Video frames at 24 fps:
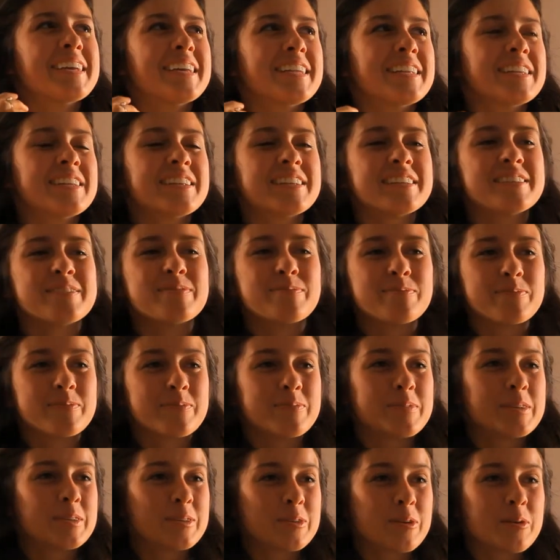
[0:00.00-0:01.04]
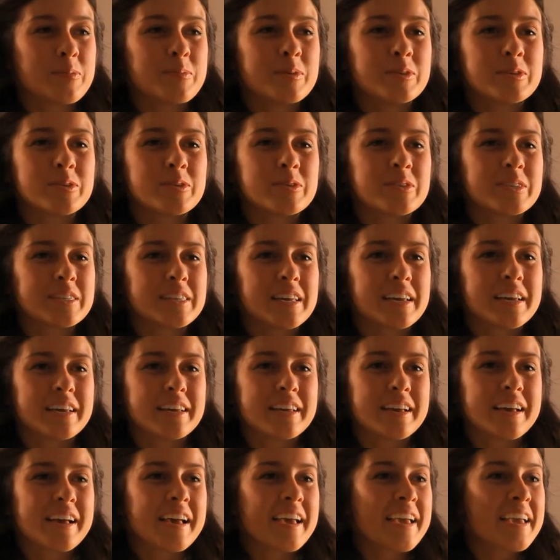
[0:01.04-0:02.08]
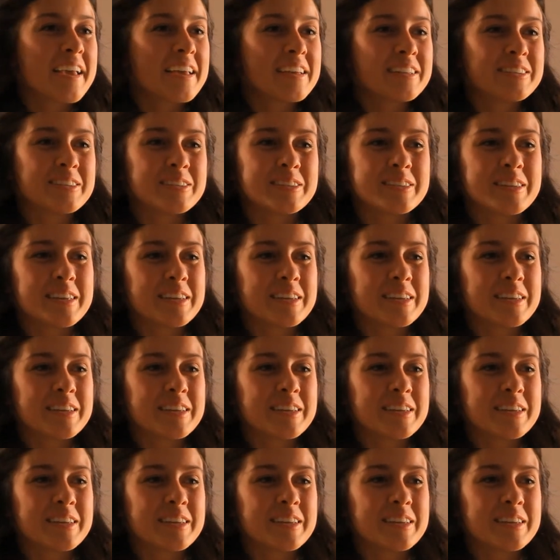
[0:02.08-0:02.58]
And Mr. Armentor was like, hey, it's